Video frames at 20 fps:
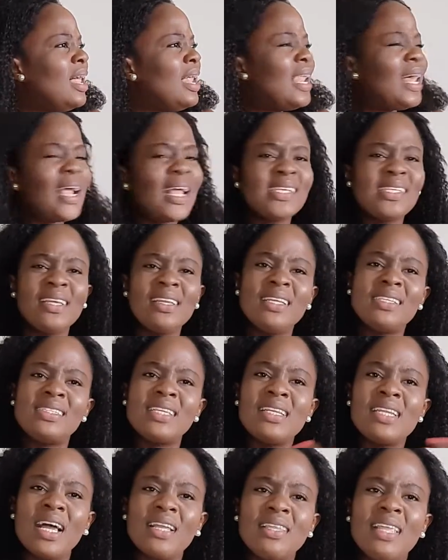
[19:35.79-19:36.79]
Like I said, they say
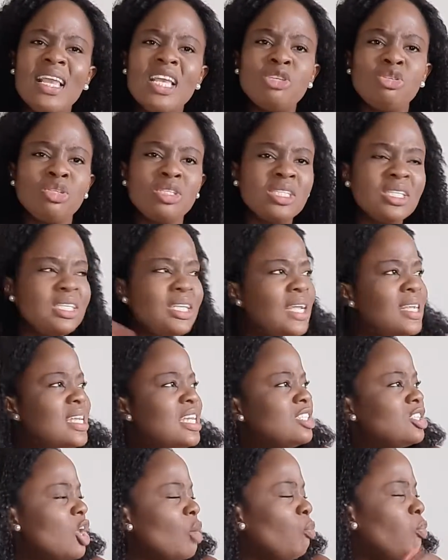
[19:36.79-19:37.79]
nothing. He's switching lanes,
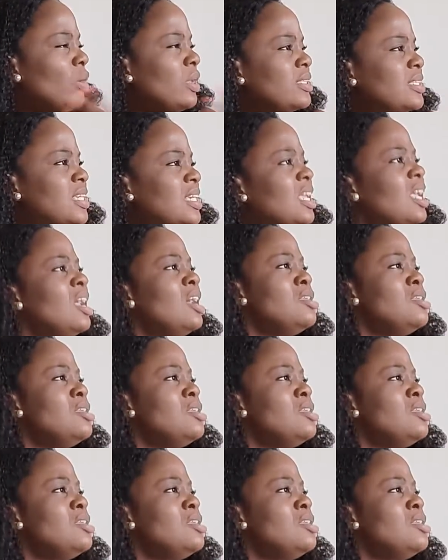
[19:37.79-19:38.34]
he's not pointing.